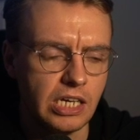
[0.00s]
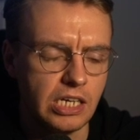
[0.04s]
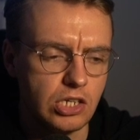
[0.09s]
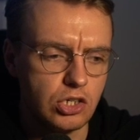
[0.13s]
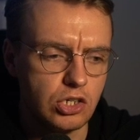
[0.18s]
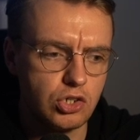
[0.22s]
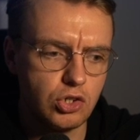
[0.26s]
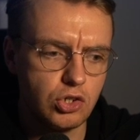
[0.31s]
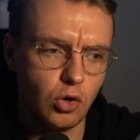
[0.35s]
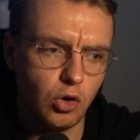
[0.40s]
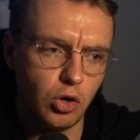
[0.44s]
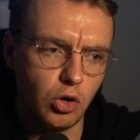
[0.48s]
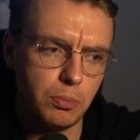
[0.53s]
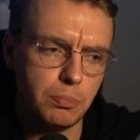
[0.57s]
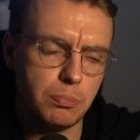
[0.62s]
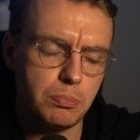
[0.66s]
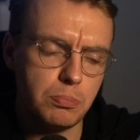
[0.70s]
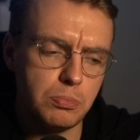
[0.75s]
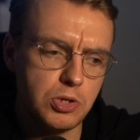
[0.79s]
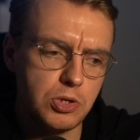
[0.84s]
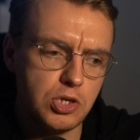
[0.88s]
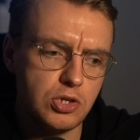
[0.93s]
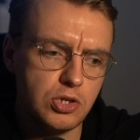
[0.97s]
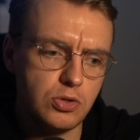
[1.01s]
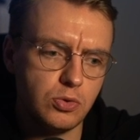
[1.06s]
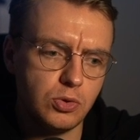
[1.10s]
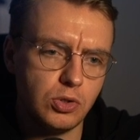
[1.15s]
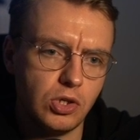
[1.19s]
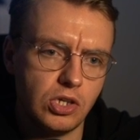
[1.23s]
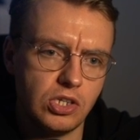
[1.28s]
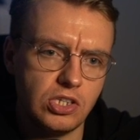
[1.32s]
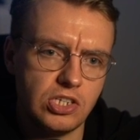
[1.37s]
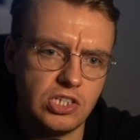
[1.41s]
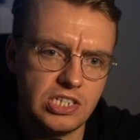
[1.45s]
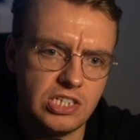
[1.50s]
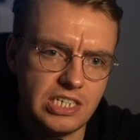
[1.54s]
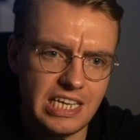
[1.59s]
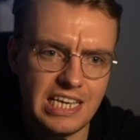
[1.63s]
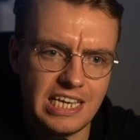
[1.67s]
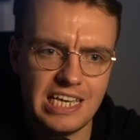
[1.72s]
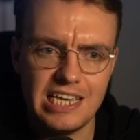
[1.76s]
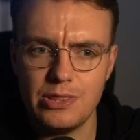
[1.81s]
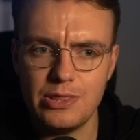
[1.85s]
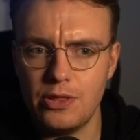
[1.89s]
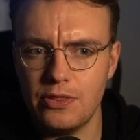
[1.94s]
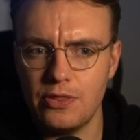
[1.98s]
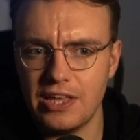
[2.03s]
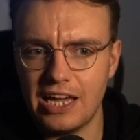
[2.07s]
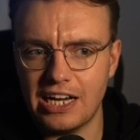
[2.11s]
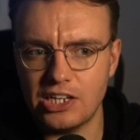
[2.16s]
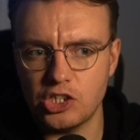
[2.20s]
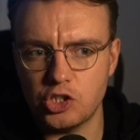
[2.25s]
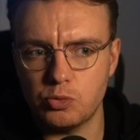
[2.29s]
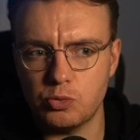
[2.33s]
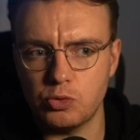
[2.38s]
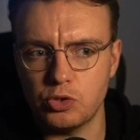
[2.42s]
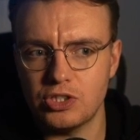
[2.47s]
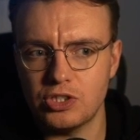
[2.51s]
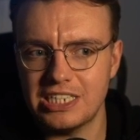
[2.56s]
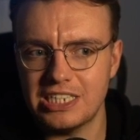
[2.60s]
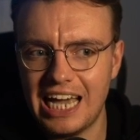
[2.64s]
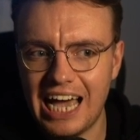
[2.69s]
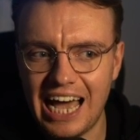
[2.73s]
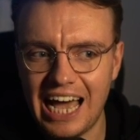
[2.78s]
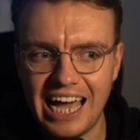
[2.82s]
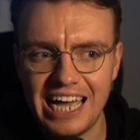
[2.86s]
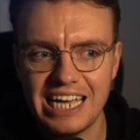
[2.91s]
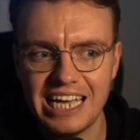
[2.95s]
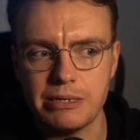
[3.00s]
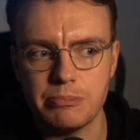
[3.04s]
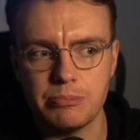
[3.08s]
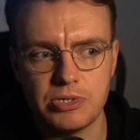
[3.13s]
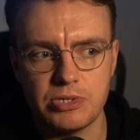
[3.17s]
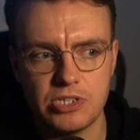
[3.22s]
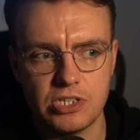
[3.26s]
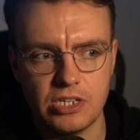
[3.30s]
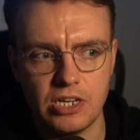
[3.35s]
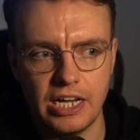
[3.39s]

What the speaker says: So you'll see that the actual types